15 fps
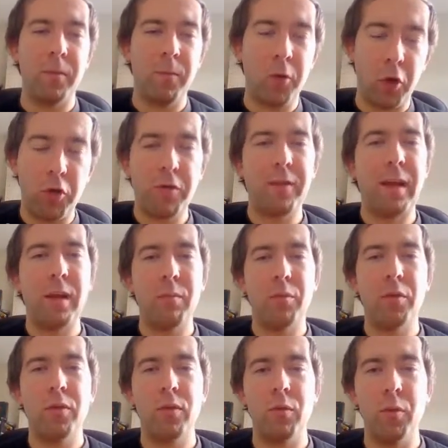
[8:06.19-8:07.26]
current
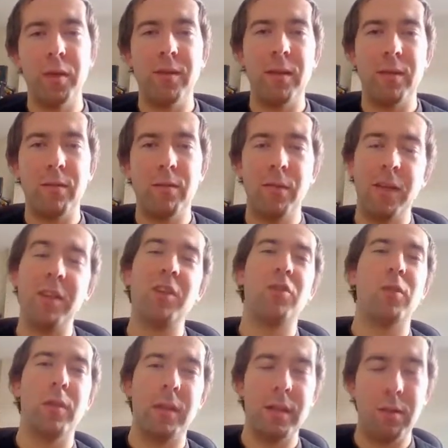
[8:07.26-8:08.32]
output with that
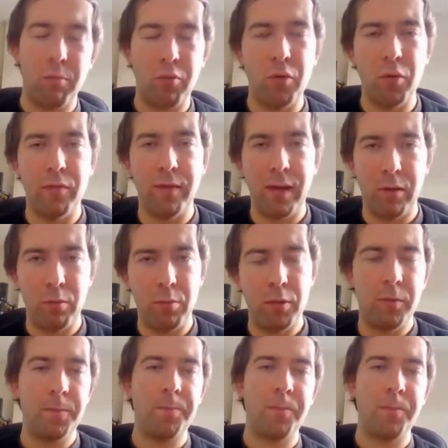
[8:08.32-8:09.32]
initially approved output.